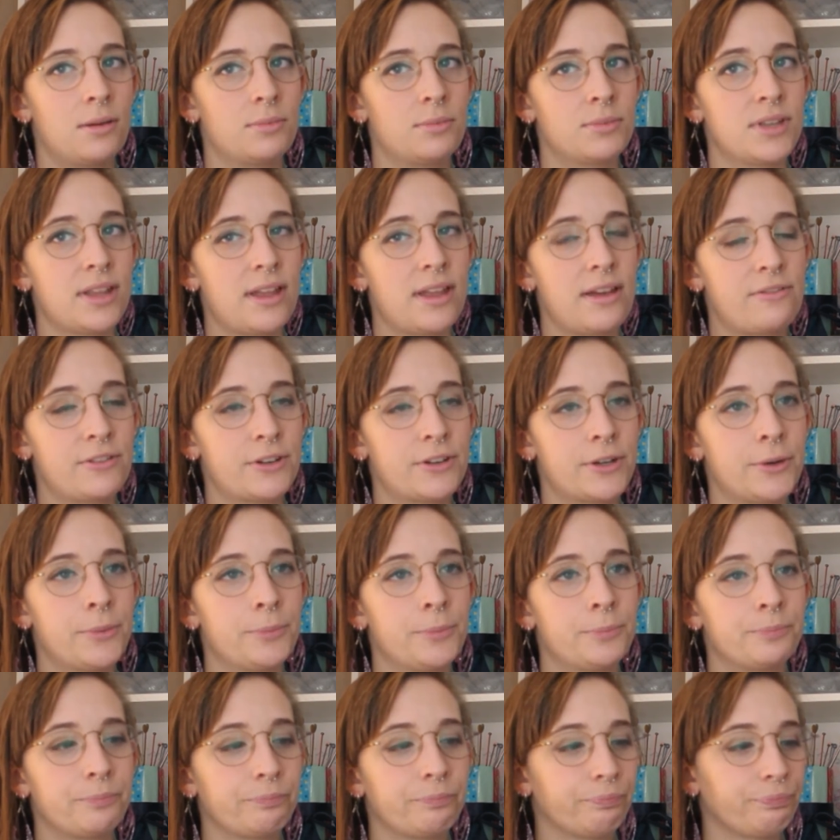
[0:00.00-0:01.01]
South Africa.
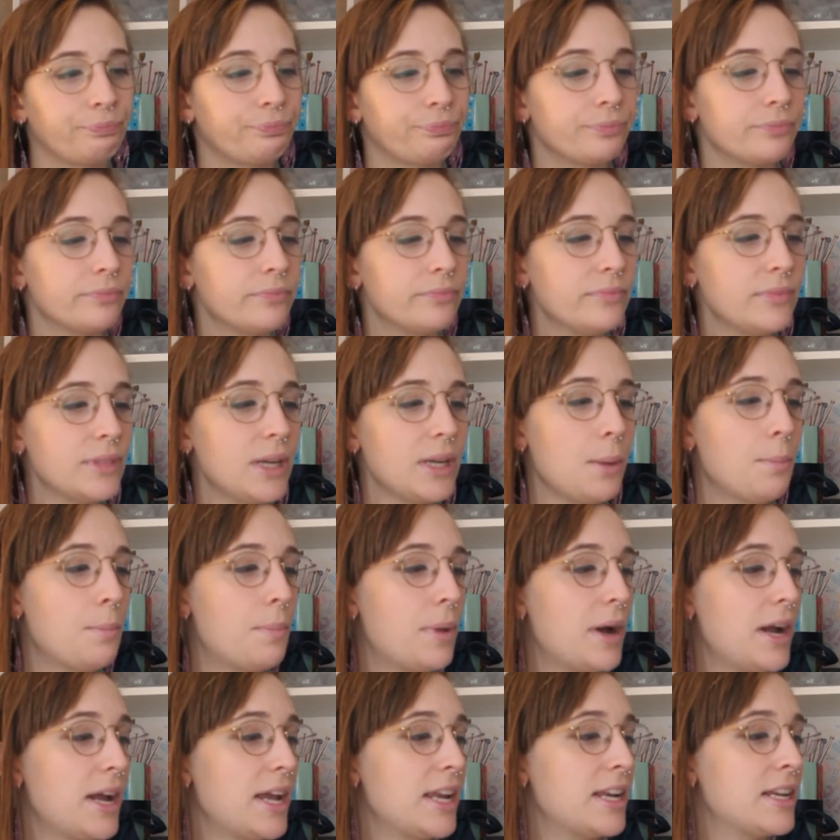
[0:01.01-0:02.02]

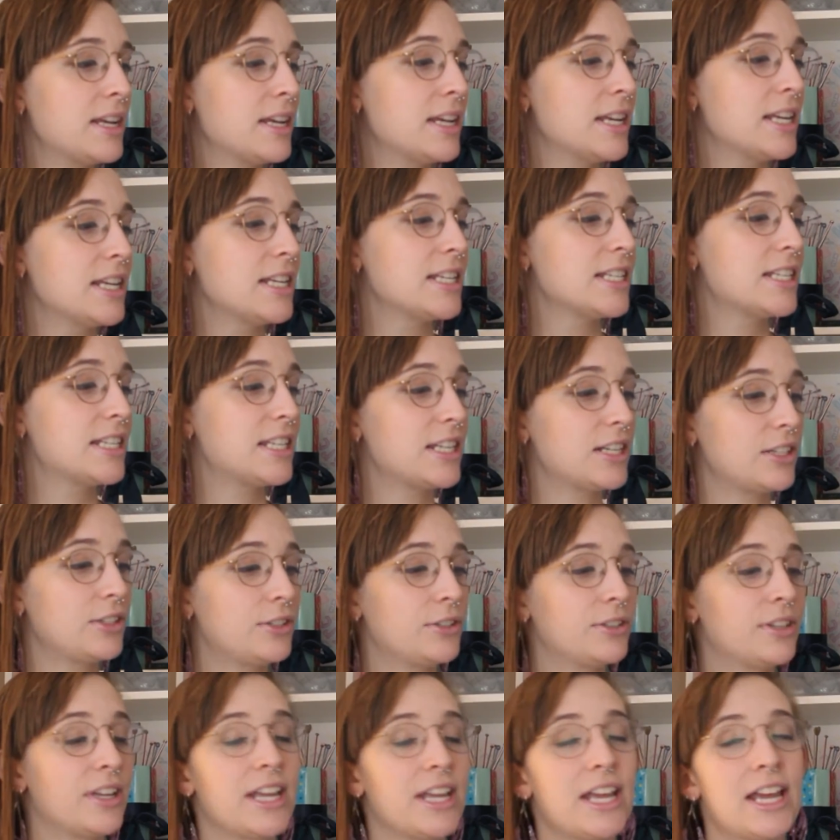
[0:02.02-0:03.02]
But
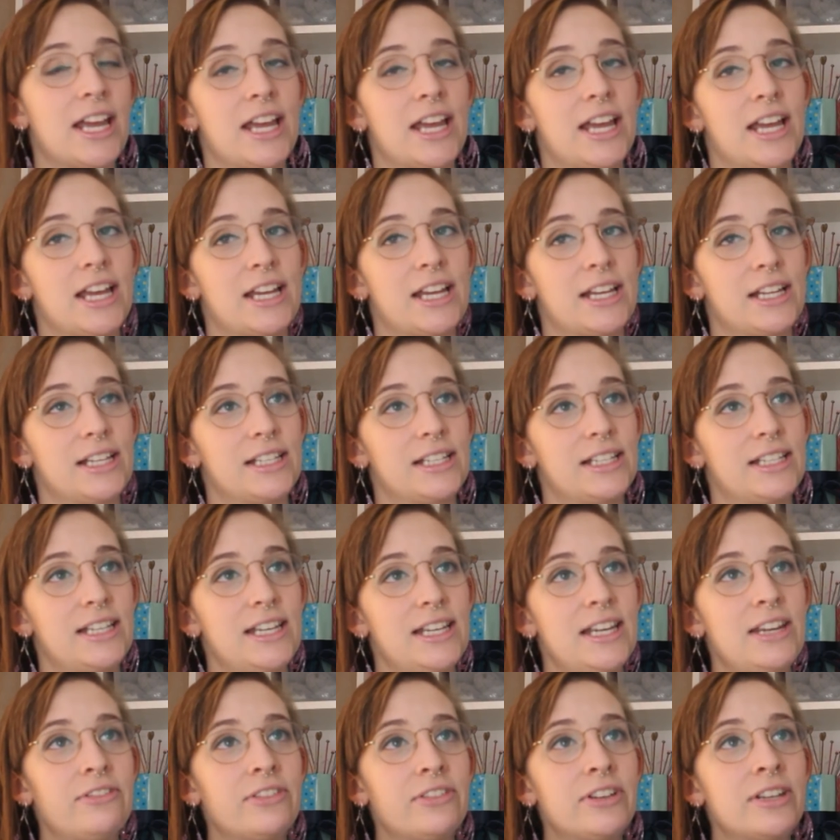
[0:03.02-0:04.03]
still,
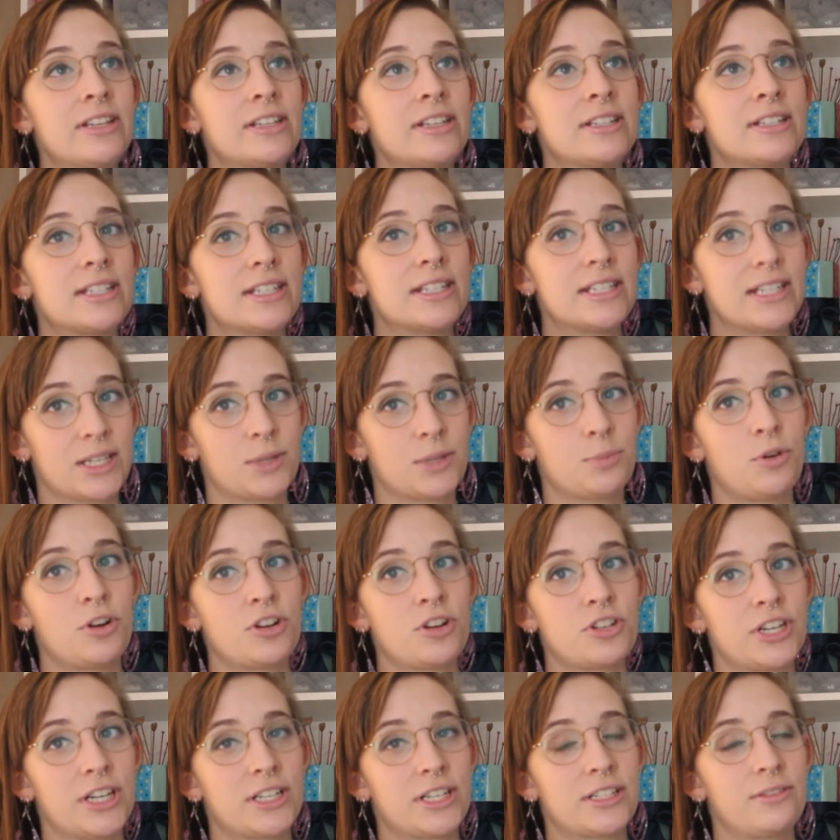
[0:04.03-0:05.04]
even 6
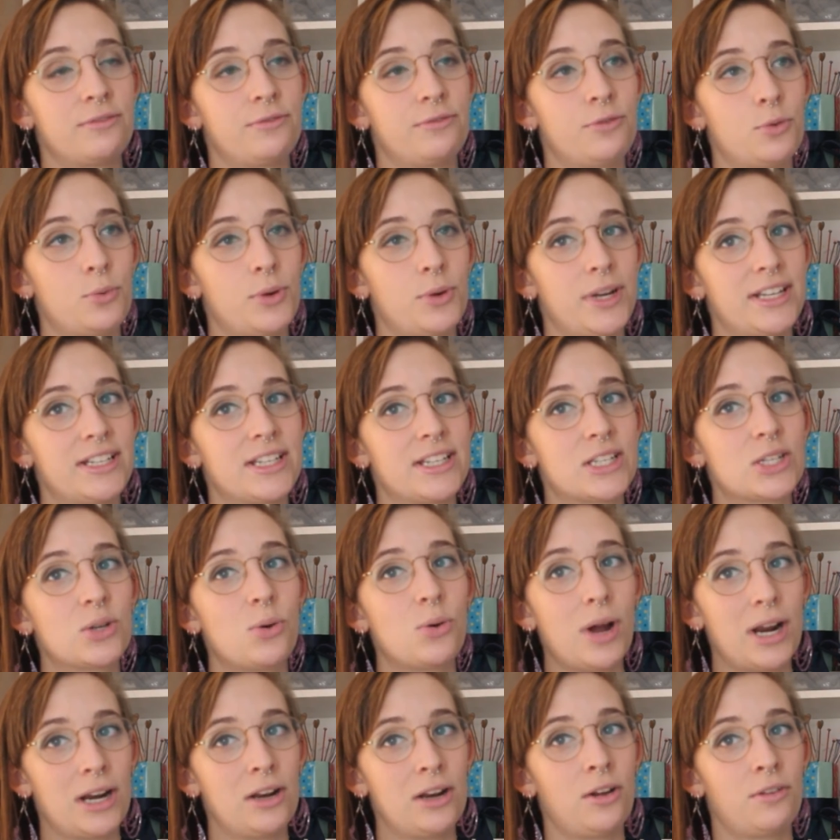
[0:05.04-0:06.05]
projects in 4 weeks is
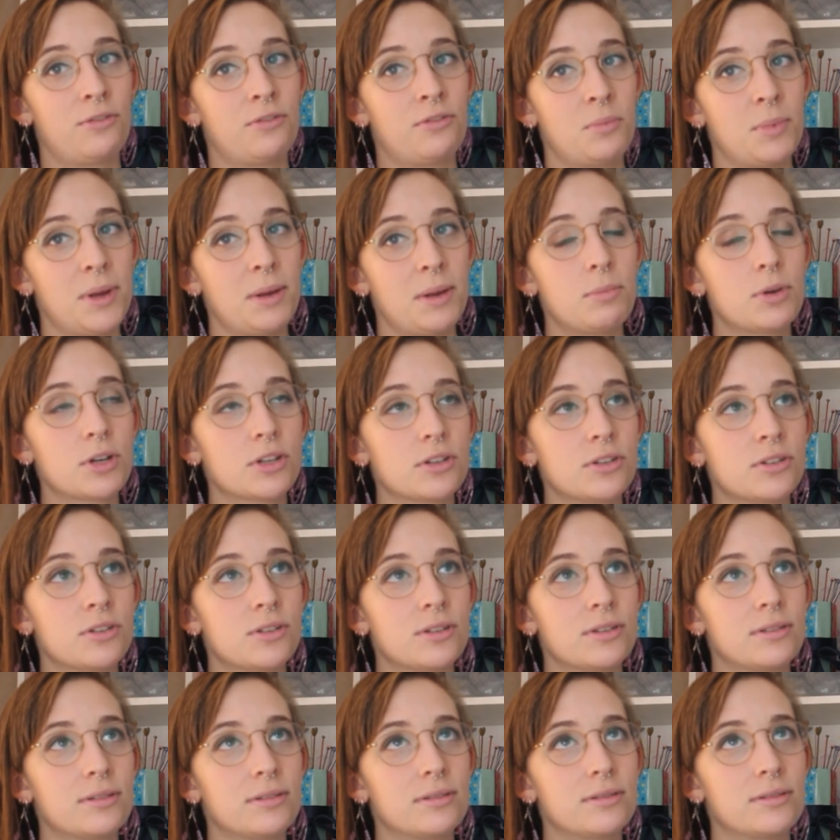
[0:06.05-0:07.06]
quite a lot for me, because
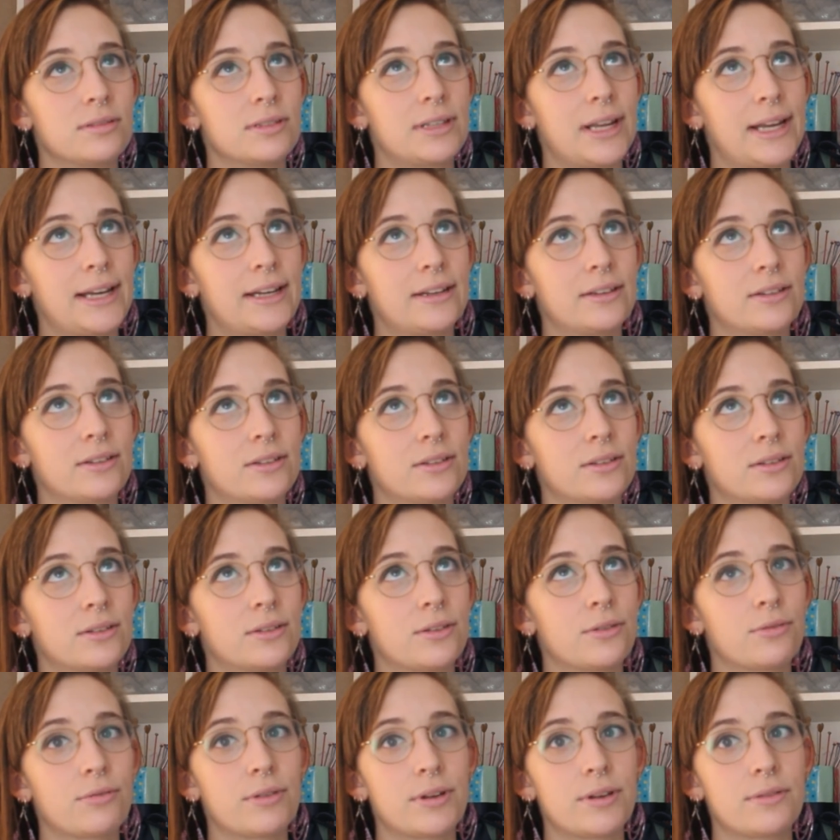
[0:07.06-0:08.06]
like
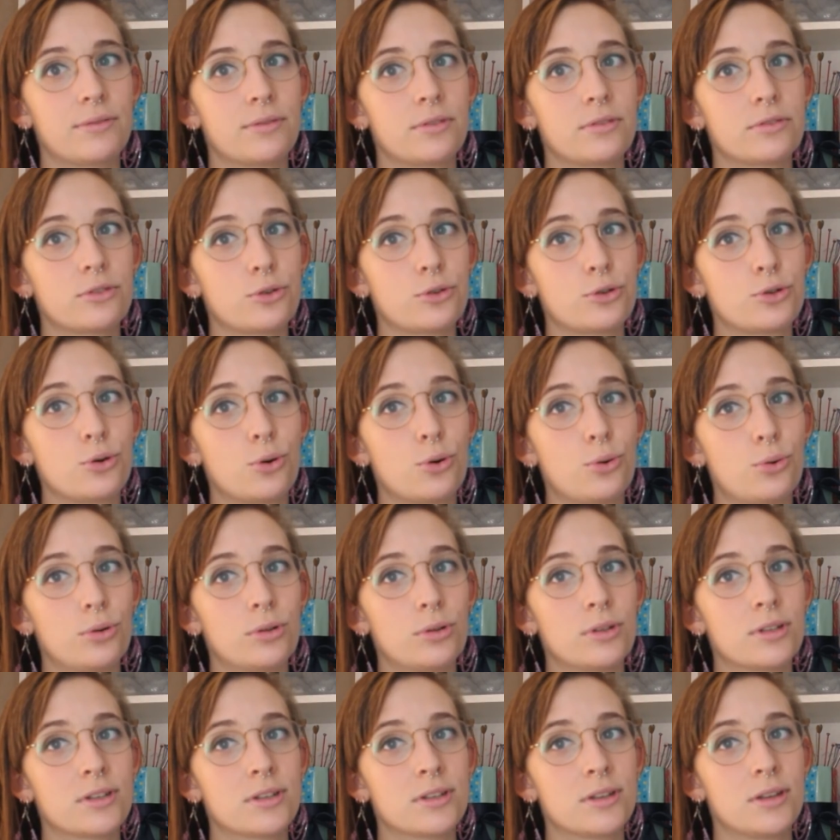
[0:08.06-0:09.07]
3 of those are
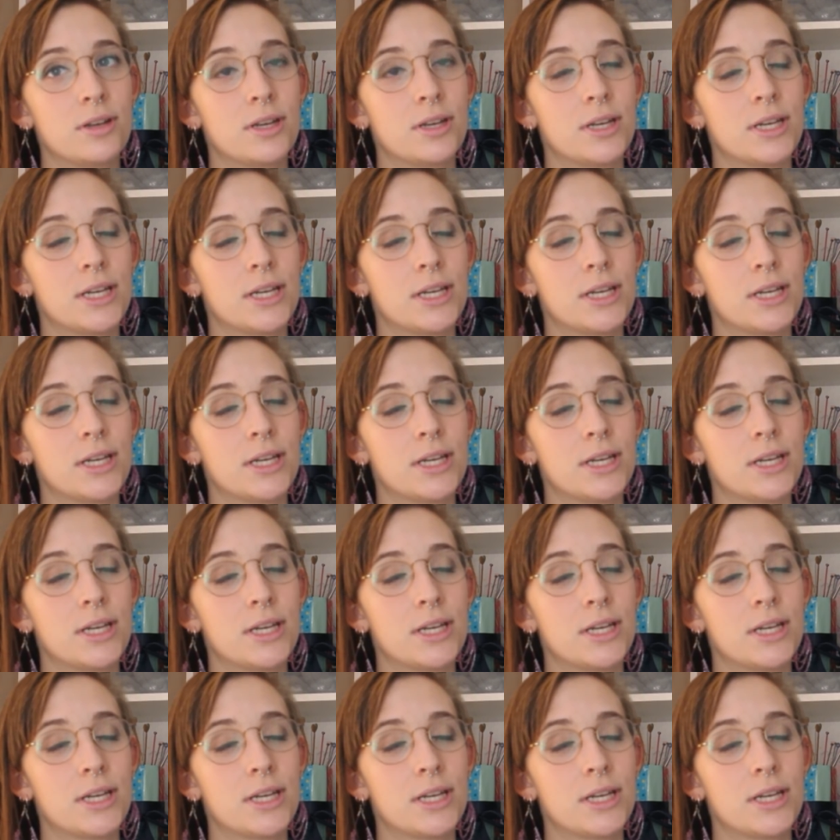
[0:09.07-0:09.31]
shawls,